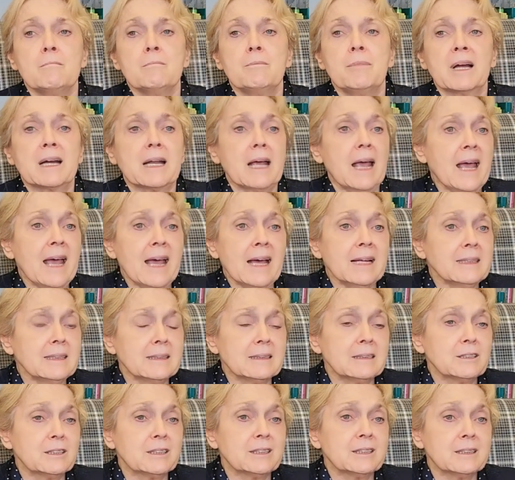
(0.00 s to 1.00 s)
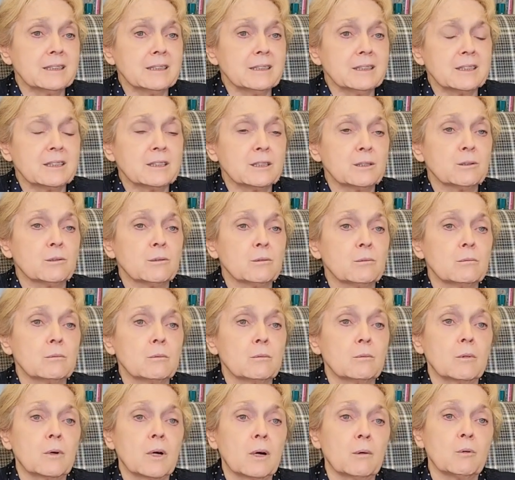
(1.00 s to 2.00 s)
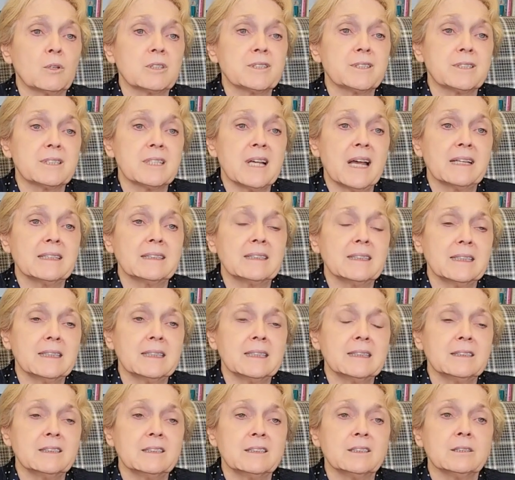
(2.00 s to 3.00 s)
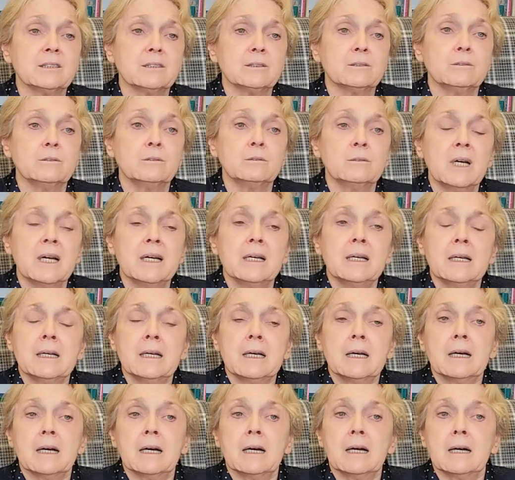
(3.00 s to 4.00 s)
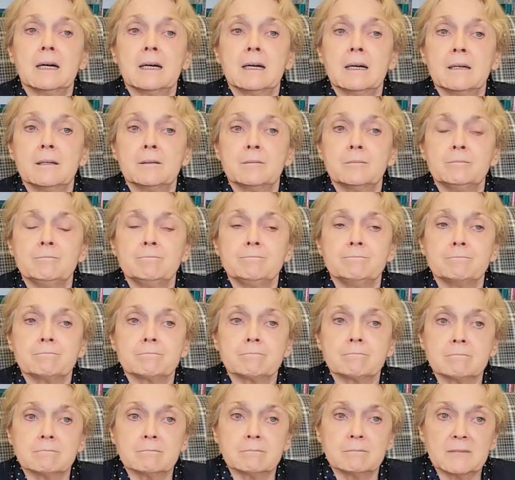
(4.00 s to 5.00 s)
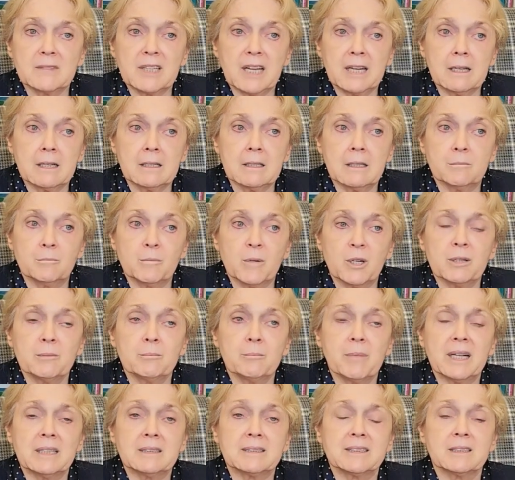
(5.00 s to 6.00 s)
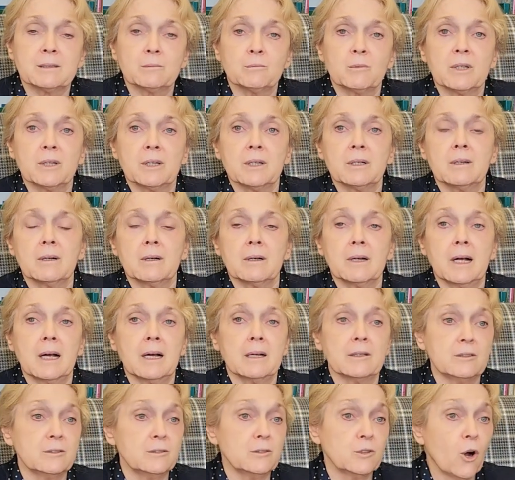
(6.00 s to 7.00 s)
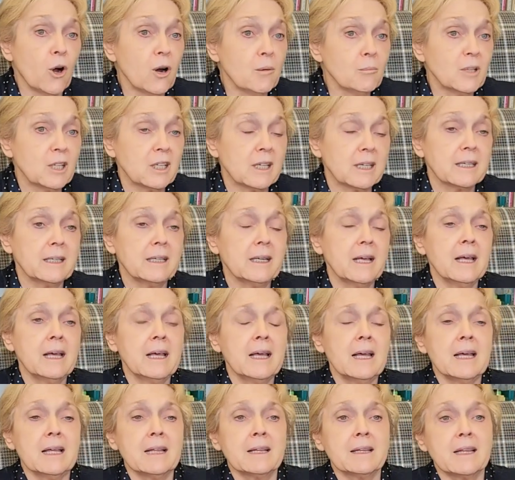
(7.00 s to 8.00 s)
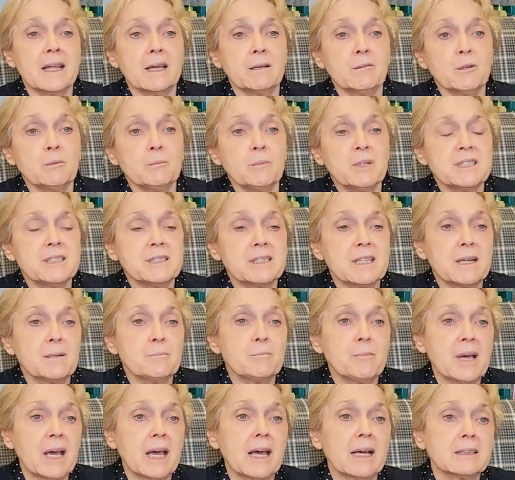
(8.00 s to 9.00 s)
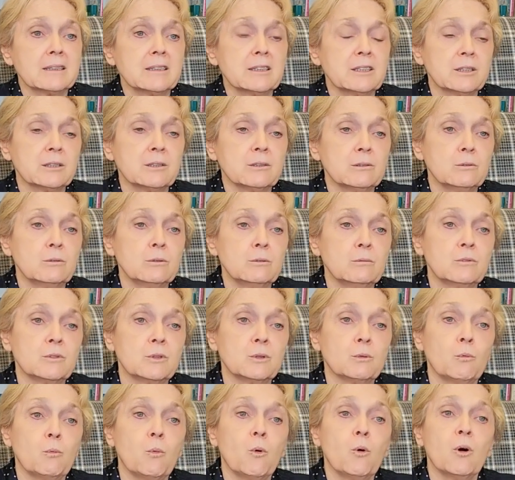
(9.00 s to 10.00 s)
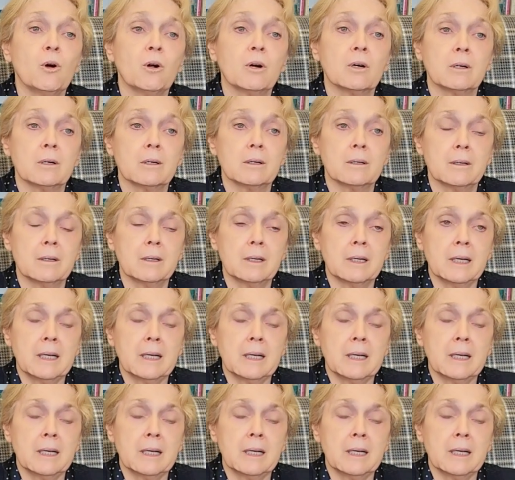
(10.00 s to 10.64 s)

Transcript: But Anne and her sister were sent into Bergen-Belsen, where normally they would be sent back to the war